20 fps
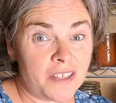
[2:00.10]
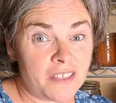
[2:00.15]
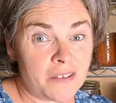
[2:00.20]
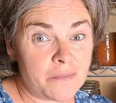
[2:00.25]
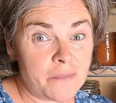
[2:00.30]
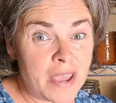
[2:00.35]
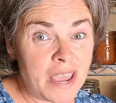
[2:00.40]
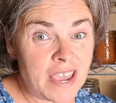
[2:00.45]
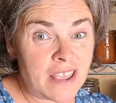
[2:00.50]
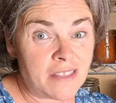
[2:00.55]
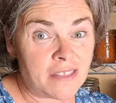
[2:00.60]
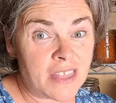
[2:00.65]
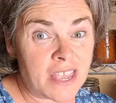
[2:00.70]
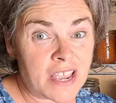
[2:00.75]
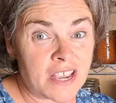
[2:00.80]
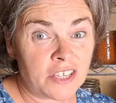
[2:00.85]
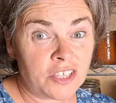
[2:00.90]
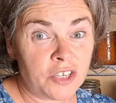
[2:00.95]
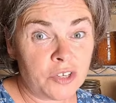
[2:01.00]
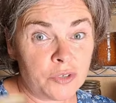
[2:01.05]
of the main
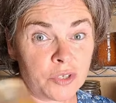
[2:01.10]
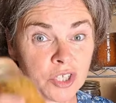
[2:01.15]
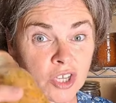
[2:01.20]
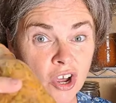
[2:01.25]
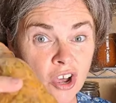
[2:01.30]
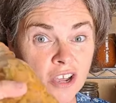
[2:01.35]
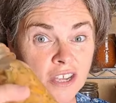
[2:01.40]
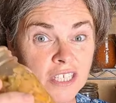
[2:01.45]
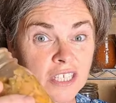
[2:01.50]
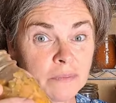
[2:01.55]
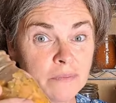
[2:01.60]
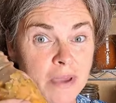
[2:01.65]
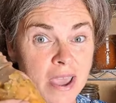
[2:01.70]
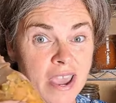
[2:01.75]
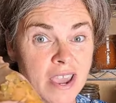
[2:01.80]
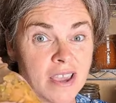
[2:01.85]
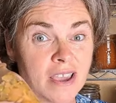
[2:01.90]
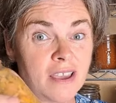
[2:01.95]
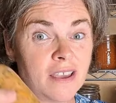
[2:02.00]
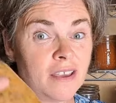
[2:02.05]
things you saw us
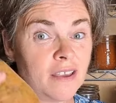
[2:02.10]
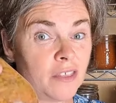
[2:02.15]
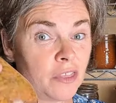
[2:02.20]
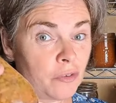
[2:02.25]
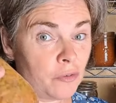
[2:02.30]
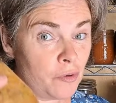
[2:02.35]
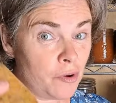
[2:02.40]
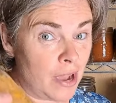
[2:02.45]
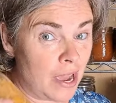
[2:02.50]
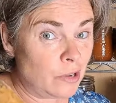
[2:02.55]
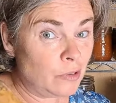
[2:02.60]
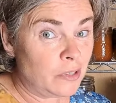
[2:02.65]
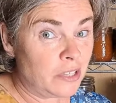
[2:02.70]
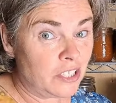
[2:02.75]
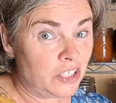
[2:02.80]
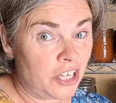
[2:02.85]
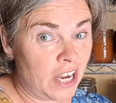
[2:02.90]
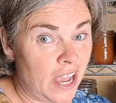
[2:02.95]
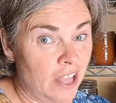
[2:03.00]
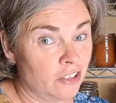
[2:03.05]
make throughout
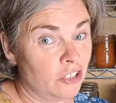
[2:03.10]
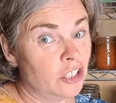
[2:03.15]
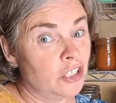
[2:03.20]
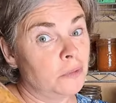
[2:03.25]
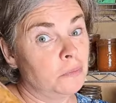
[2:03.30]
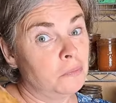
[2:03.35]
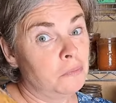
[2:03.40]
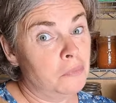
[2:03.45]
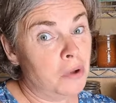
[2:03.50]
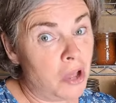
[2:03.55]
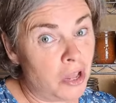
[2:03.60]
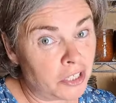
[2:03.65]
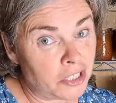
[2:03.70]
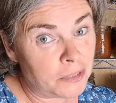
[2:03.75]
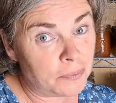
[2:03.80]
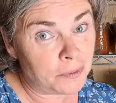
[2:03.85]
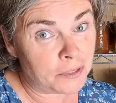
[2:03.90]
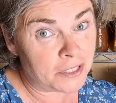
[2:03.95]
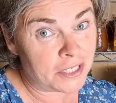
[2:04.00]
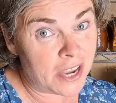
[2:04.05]
the challenge
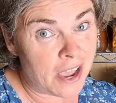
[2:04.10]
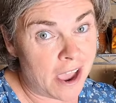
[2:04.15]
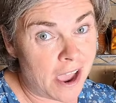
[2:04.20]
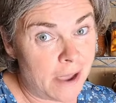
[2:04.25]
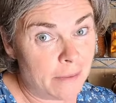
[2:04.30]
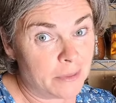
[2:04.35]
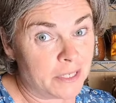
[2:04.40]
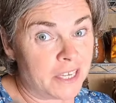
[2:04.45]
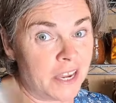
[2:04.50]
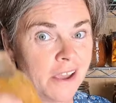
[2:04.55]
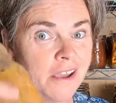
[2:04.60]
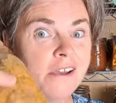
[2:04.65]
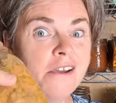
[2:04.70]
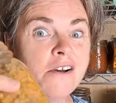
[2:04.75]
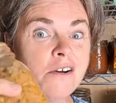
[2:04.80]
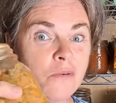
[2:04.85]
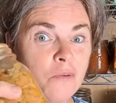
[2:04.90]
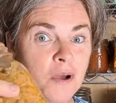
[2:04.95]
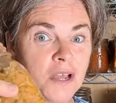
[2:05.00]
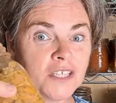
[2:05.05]
multiple times
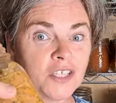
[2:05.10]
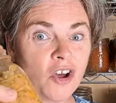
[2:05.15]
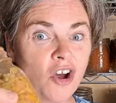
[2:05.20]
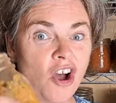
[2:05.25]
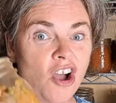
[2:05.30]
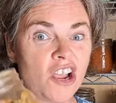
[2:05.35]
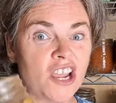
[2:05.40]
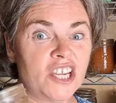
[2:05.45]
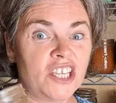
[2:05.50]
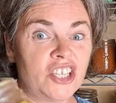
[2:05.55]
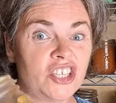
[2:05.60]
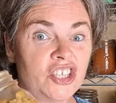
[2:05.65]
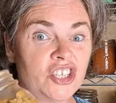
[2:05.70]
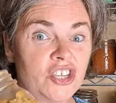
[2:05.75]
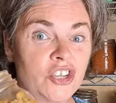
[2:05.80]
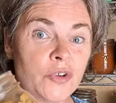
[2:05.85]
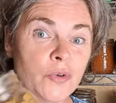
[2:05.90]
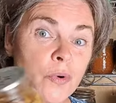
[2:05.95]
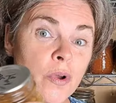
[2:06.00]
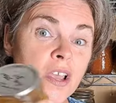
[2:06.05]
was August
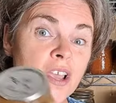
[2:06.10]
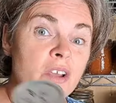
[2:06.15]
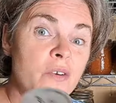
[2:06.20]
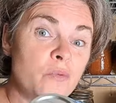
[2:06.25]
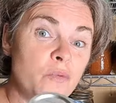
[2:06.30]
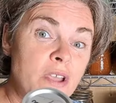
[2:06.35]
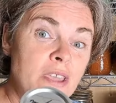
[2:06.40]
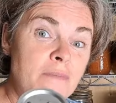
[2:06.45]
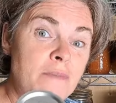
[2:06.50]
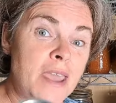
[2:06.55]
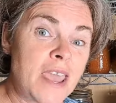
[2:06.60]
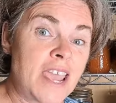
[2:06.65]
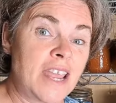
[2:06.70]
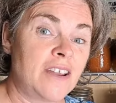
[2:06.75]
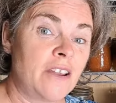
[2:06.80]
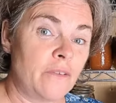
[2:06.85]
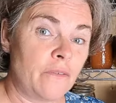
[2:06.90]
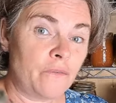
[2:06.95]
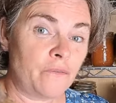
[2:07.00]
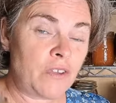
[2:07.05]
stew. We
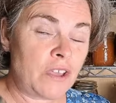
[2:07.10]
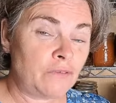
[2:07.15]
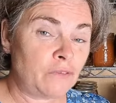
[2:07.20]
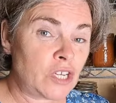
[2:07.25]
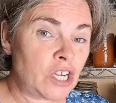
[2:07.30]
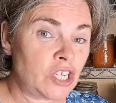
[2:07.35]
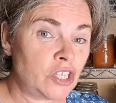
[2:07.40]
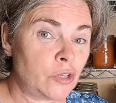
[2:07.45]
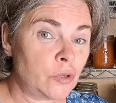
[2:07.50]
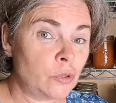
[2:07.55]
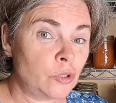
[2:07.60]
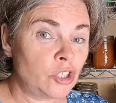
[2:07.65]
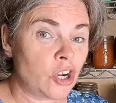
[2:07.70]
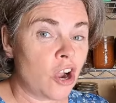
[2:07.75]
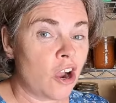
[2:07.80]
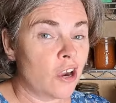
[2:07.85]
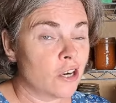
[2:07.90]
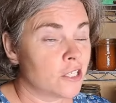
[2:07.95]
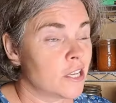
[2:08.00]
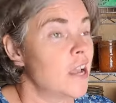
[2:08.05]
made 52
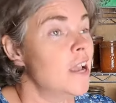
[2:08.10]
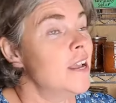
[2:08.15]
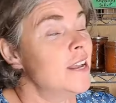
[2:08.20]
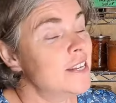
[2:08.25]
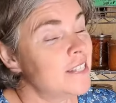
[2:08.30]
jars.